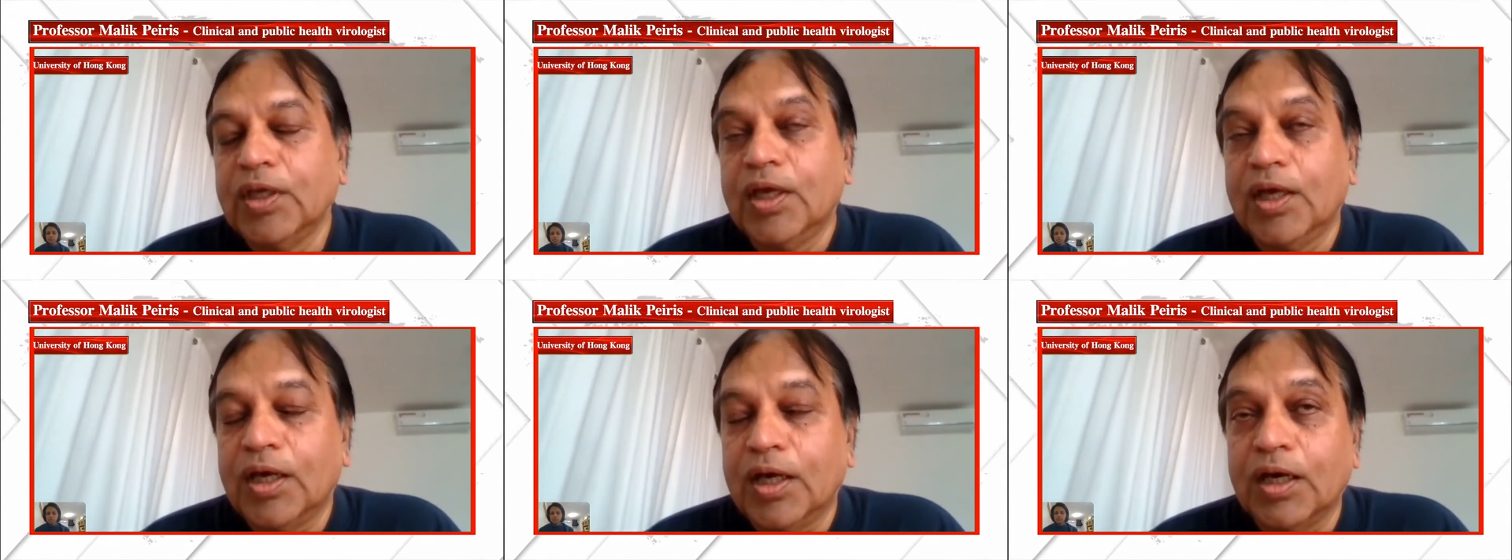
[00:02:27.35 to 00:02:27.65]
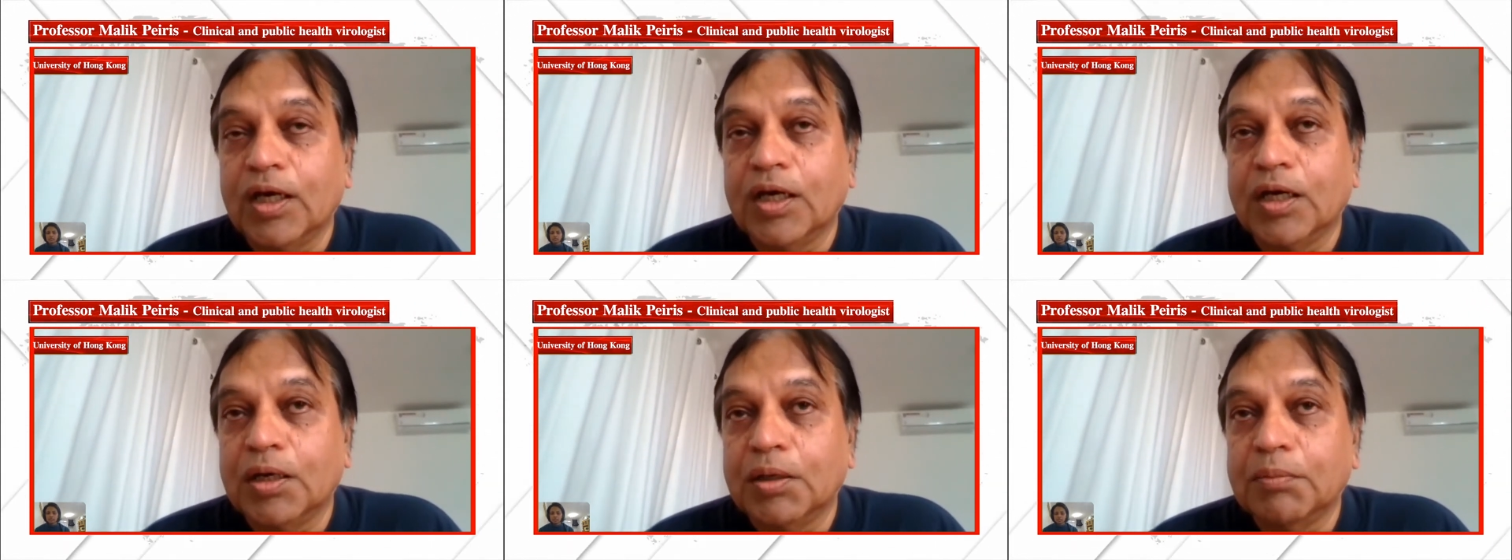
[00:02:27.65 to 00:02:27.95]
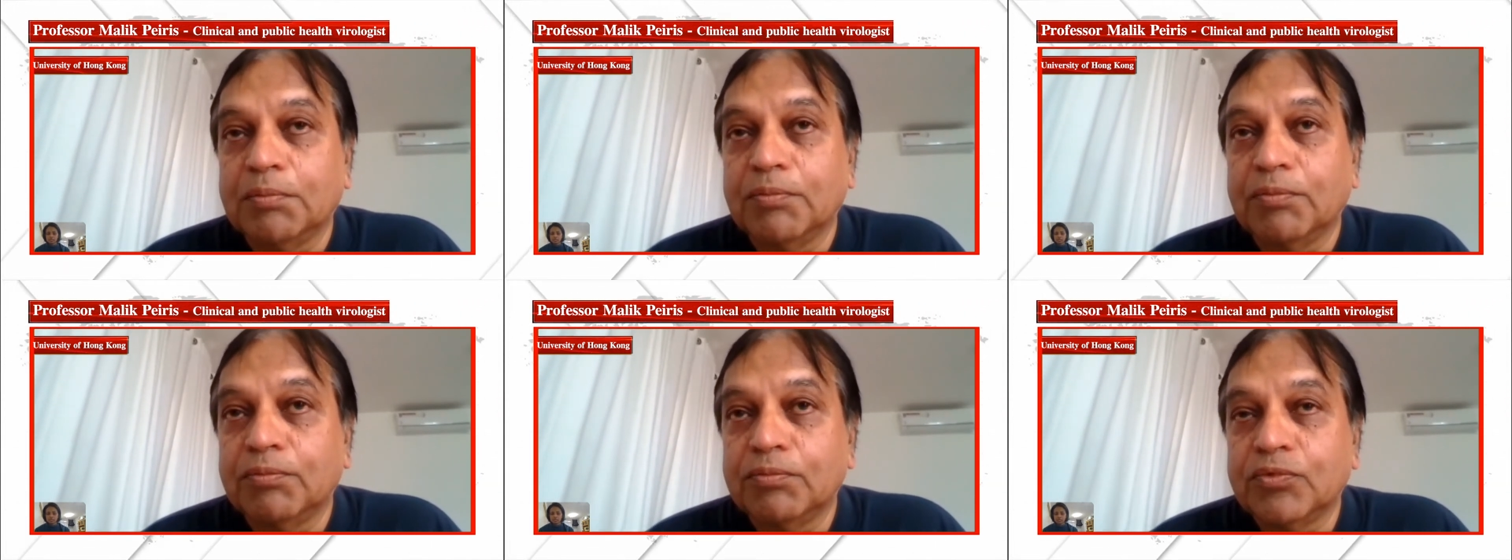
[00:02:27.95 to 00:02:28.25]
uh,
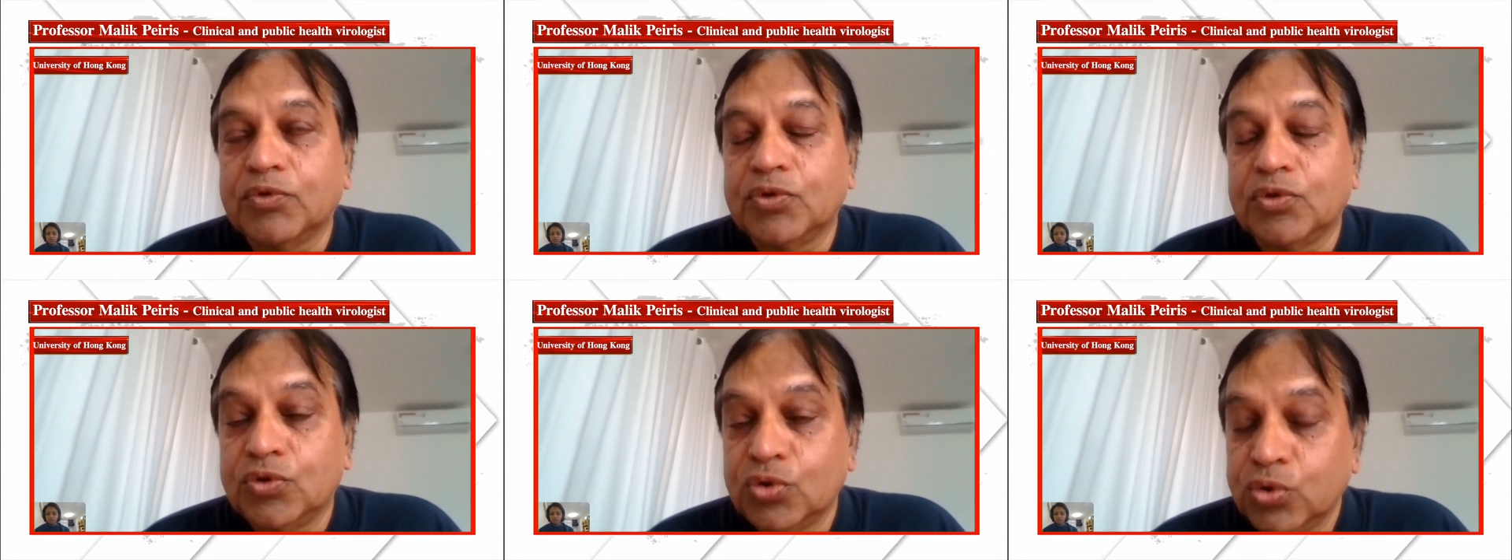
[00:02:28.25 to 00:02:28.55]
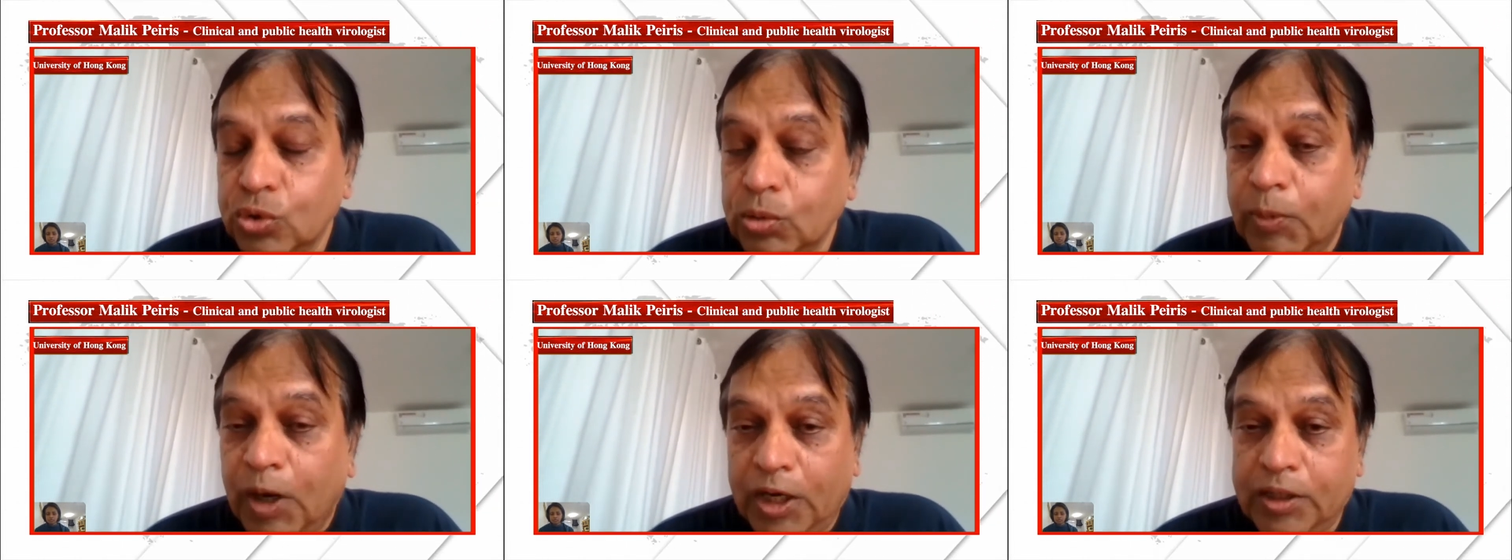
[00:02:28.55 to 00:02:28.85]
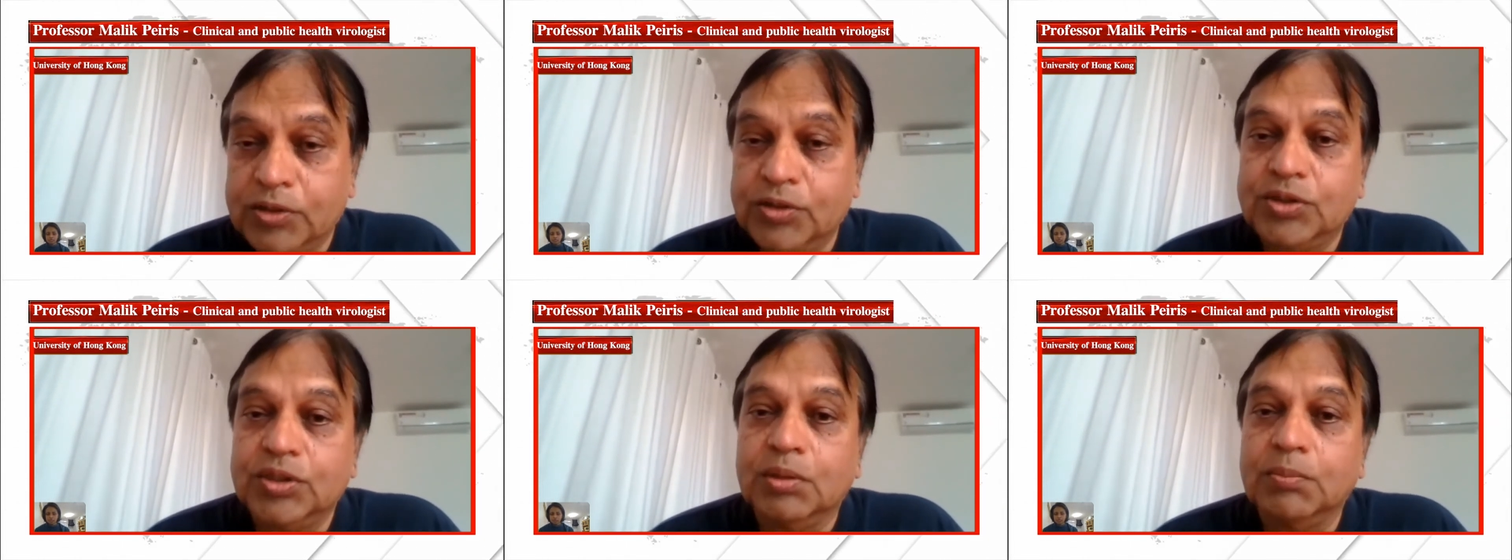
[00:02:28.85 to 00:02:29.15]
too
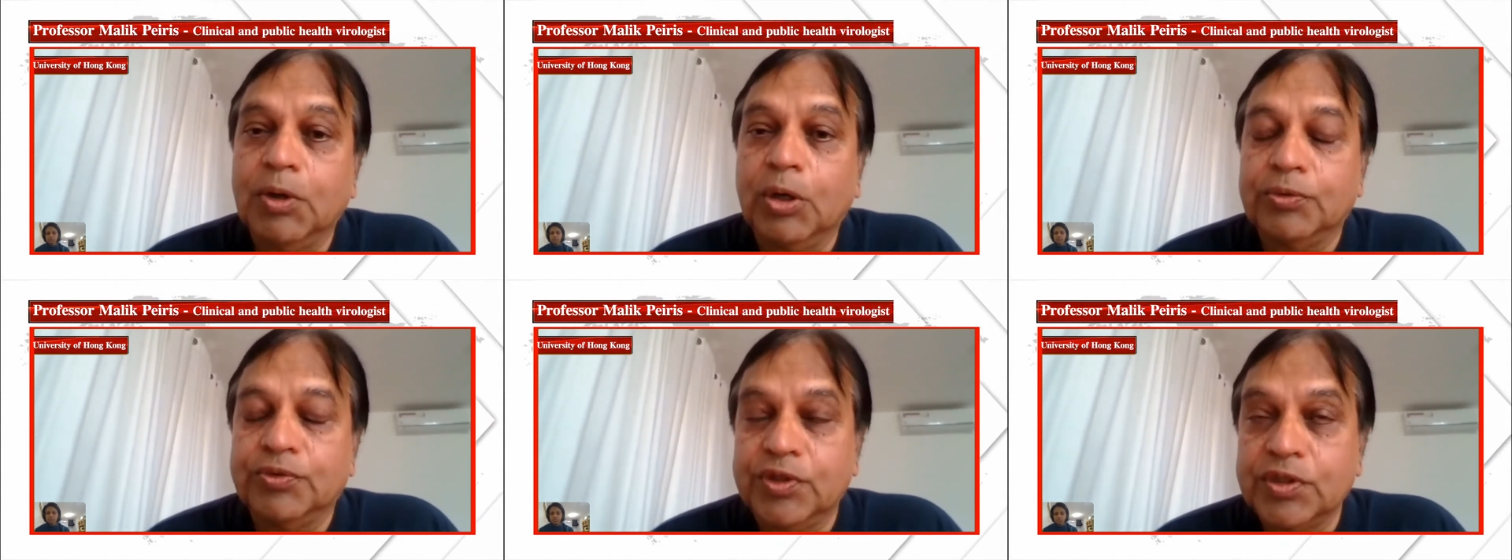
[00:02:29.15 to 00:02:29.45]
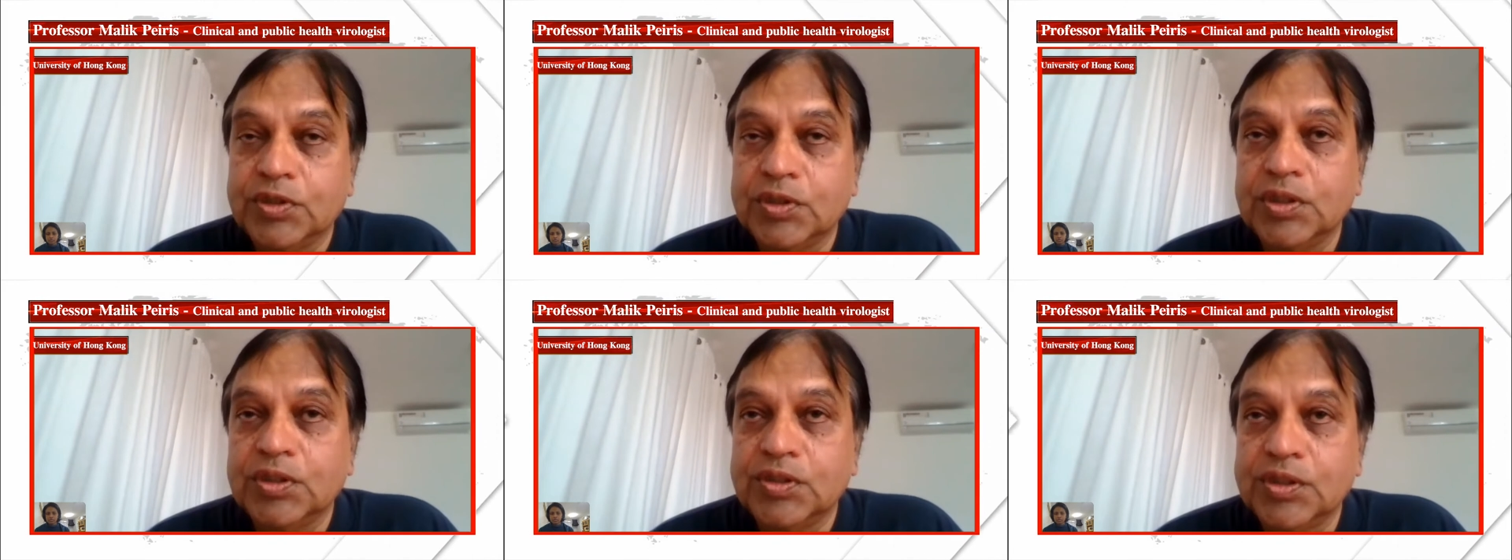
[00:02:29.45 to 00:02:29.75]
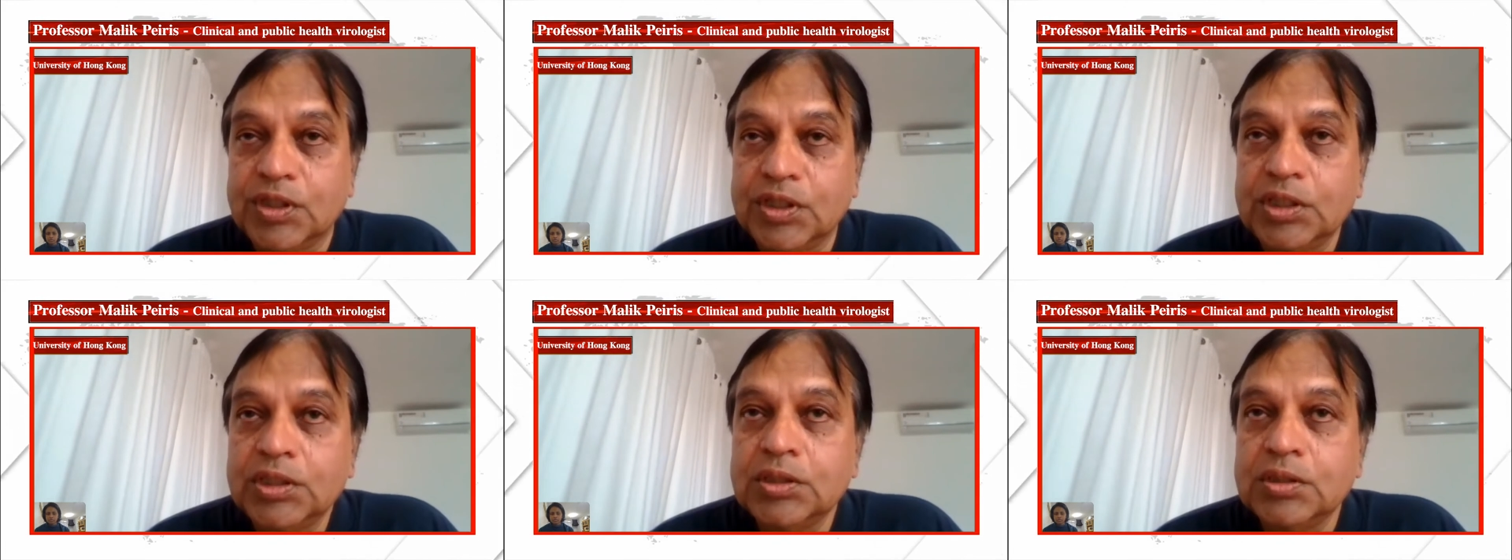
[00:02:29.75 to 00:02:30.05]
much about this
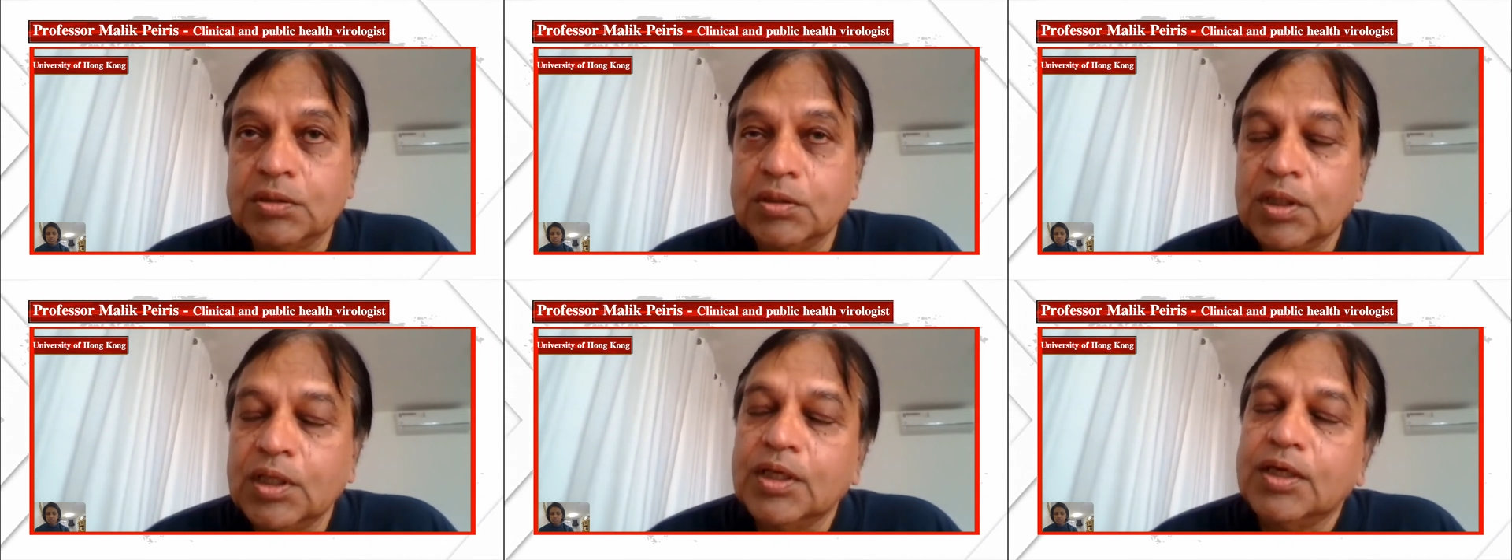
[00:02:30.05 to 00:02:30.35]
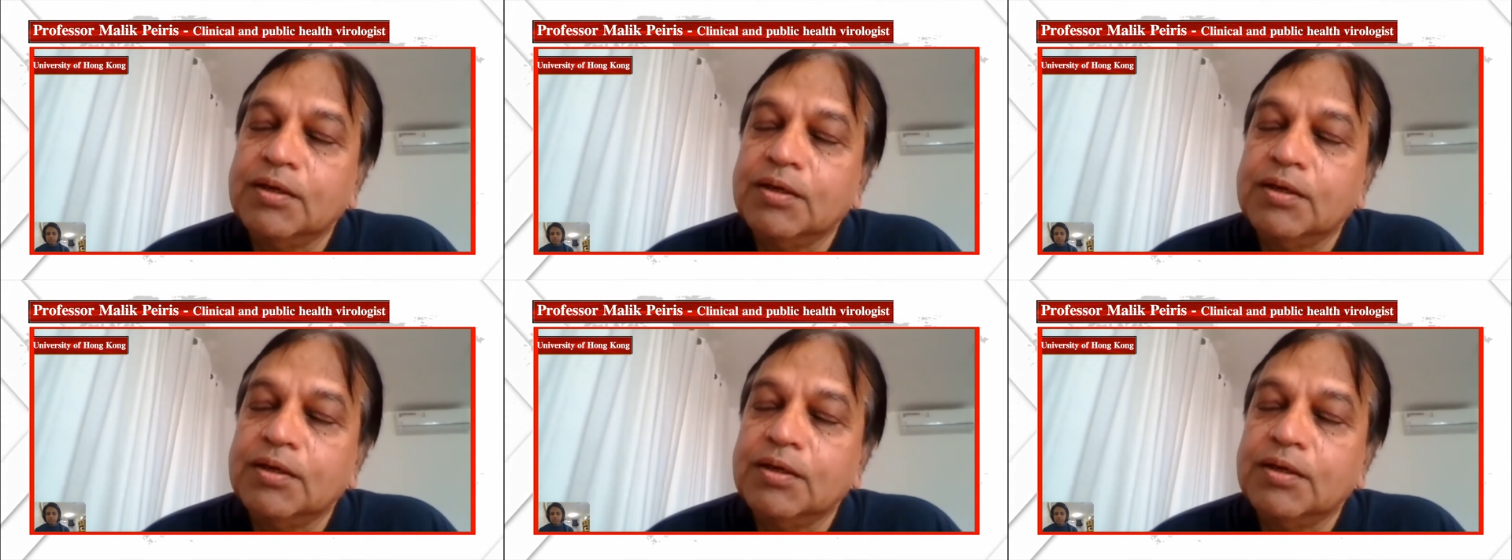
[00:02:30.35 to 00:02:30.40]
disease.